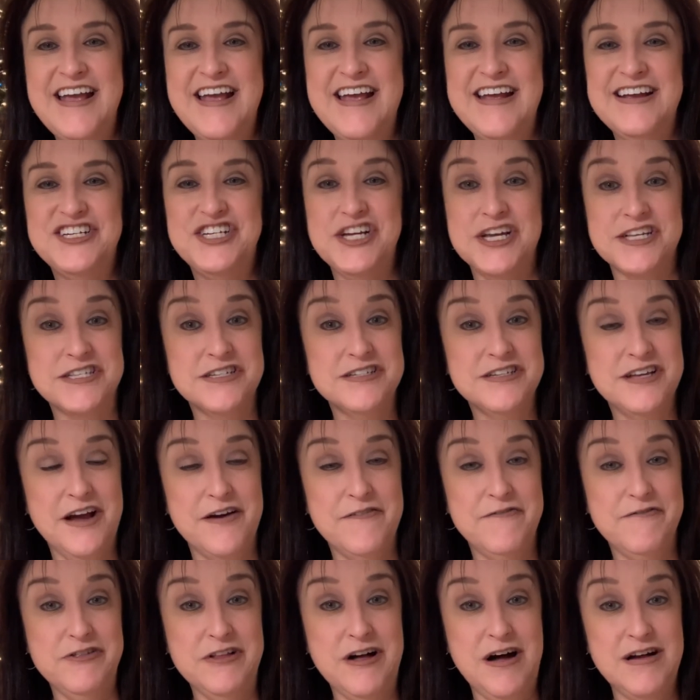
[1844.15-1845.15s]
She has a, a
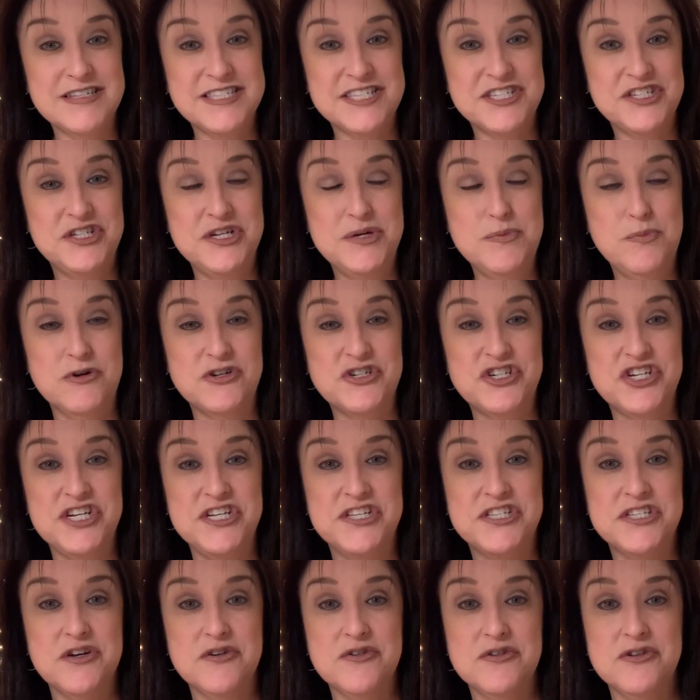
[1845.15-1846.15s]
floss tube where she
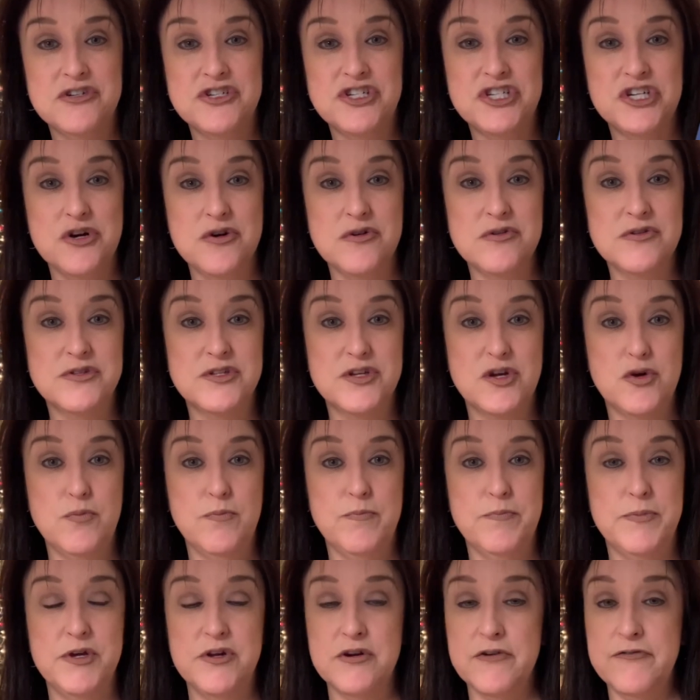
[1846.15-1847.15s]
so, shows
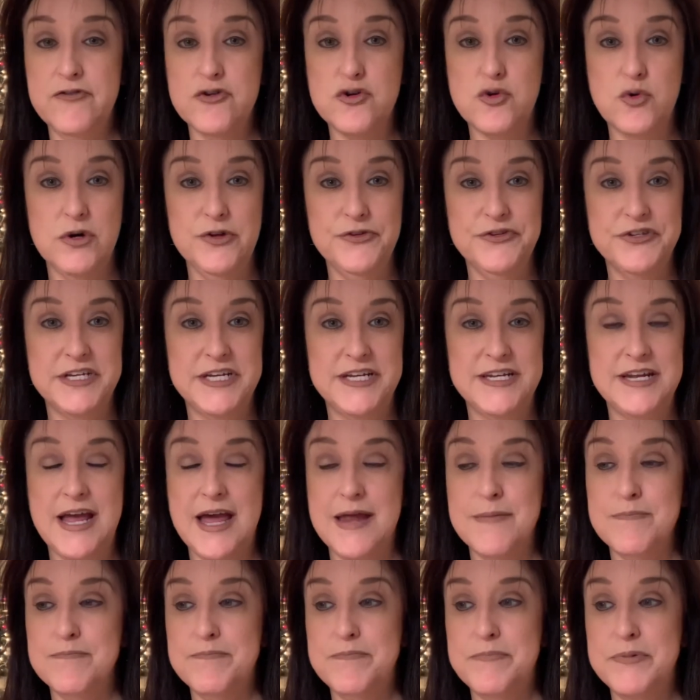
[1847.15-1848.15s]
beautiful quilting
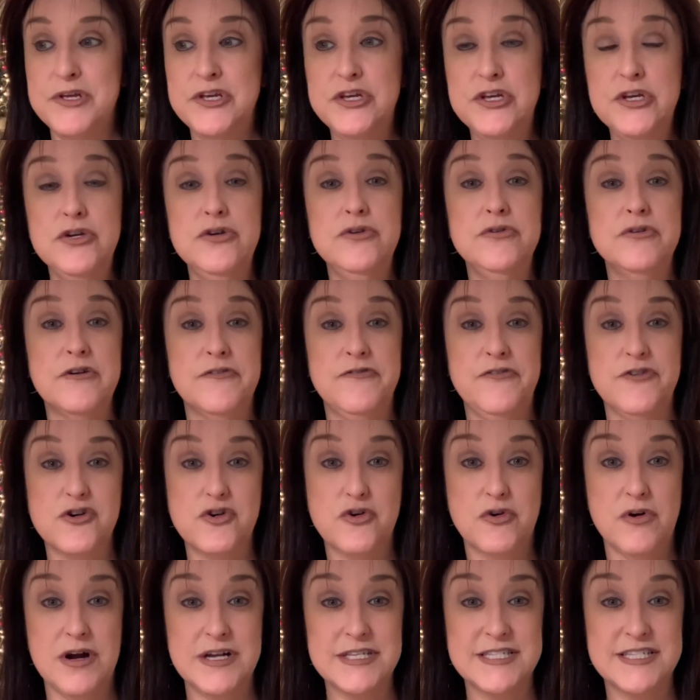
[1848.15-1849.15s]
and beautiful
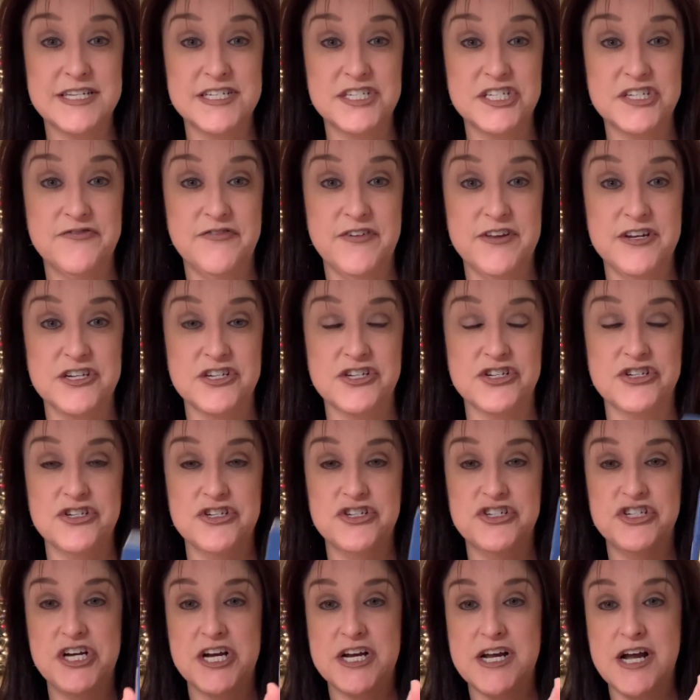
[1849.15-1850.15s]
cross-stitch
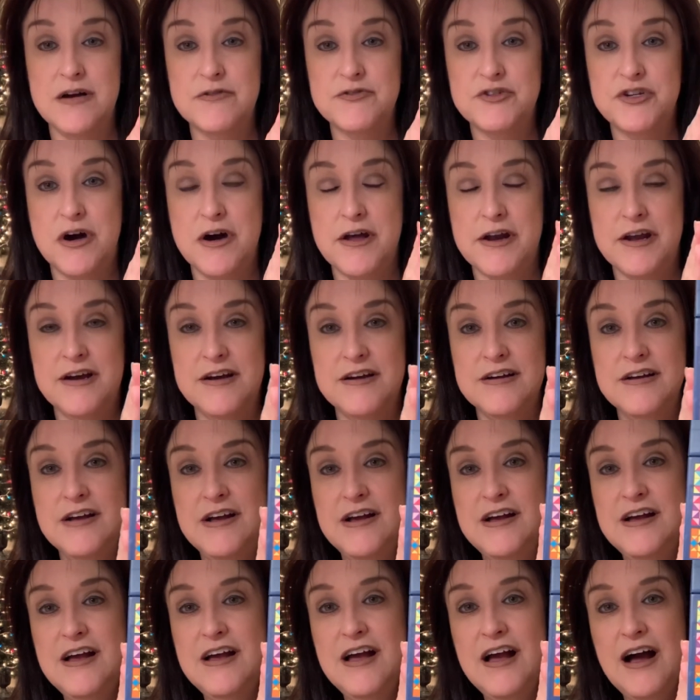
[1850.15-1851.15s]
finishes. Check out Donna.
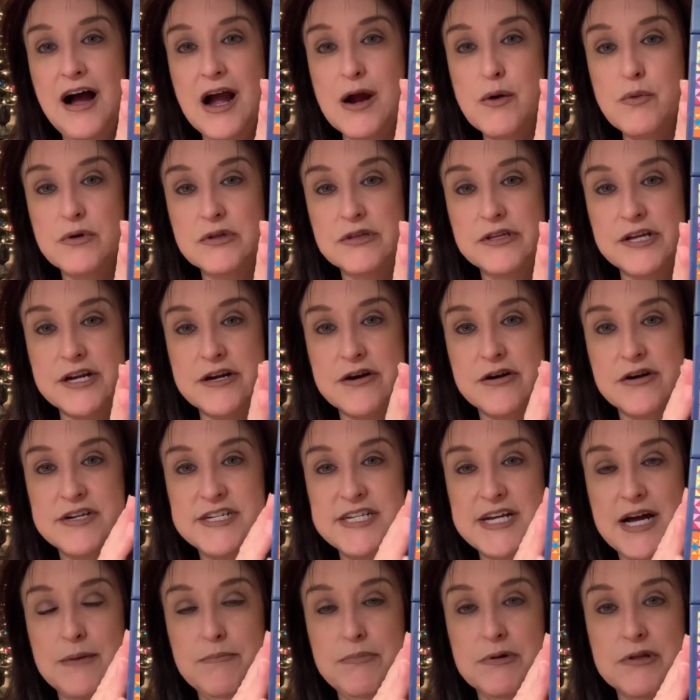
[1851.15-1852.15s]
I will link her
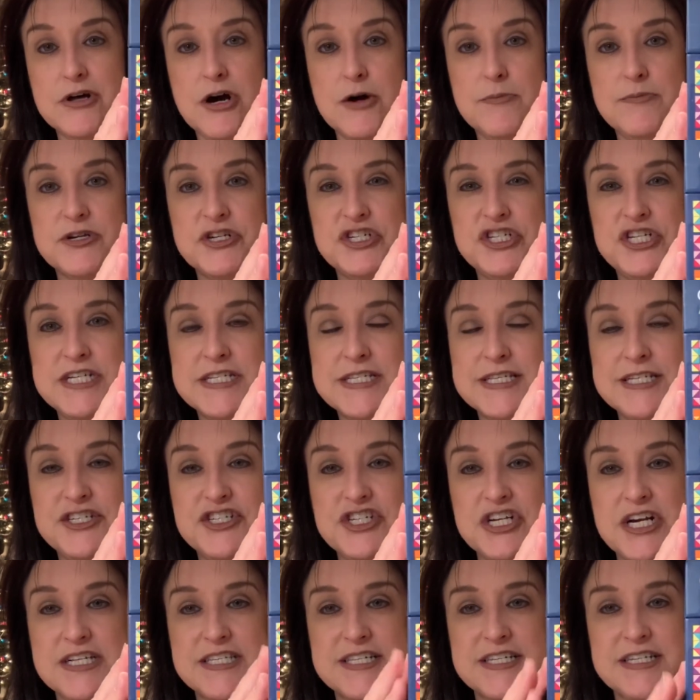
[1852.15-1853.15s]
down below, but she
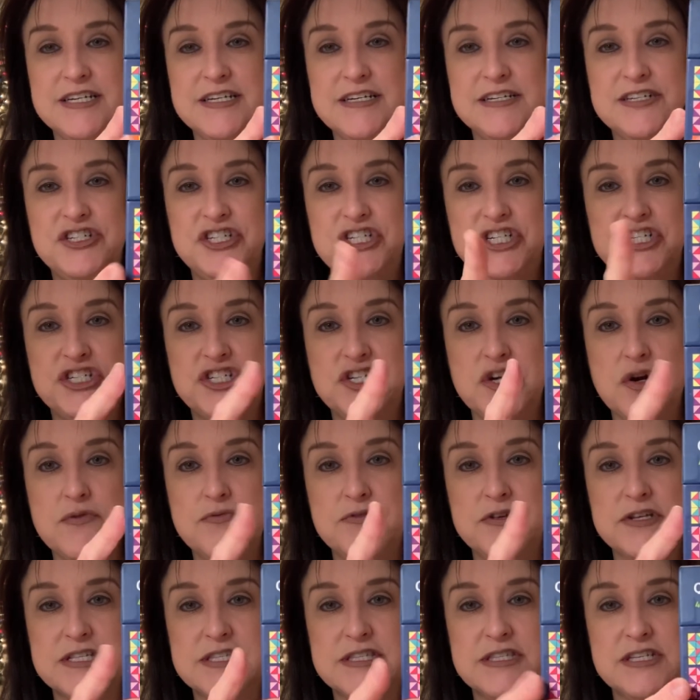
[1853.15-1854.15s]
suggested, she showed
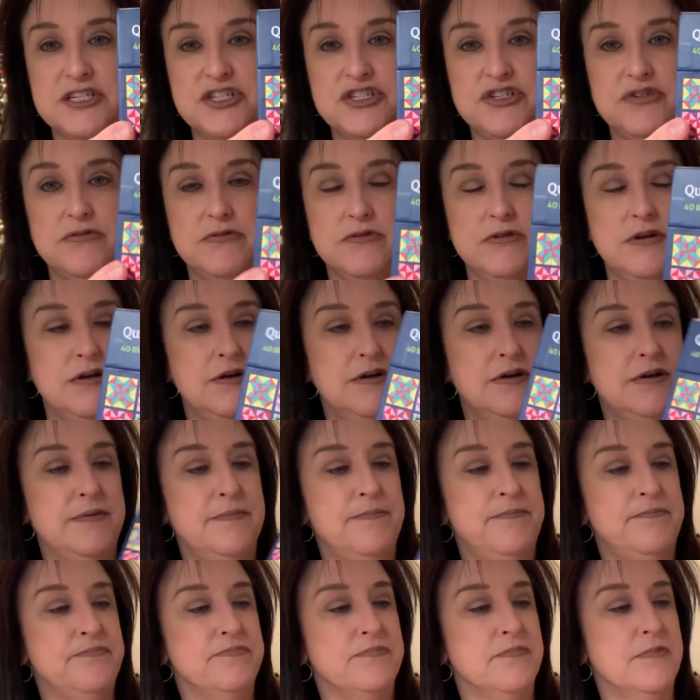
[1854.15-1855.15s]
this, this
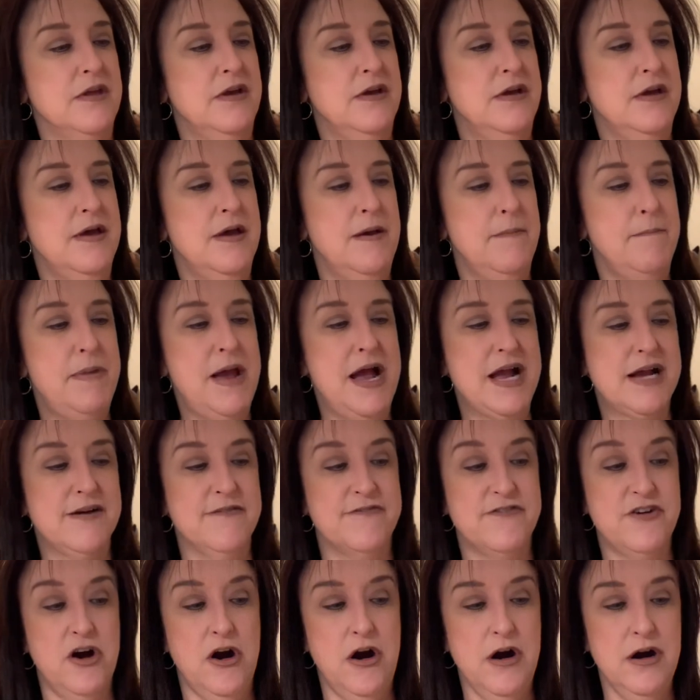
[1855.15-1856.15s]
um, pack
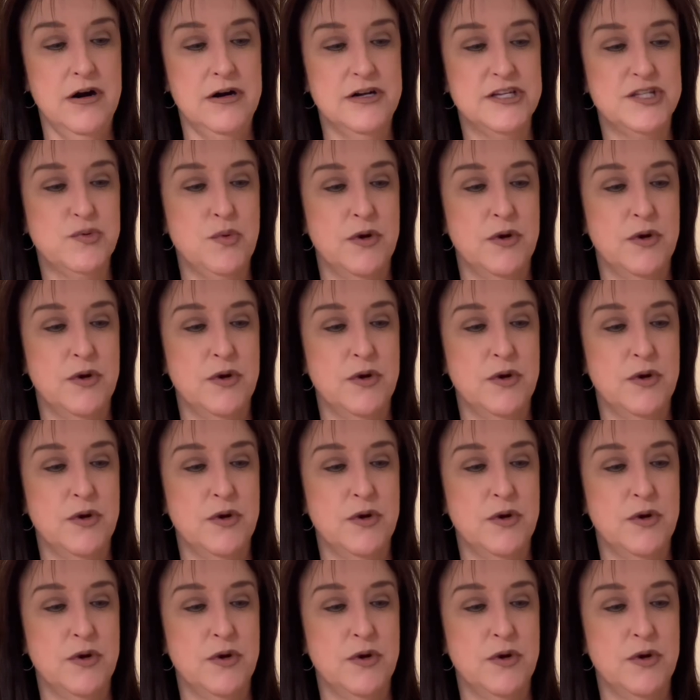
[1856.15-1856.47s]
of cards.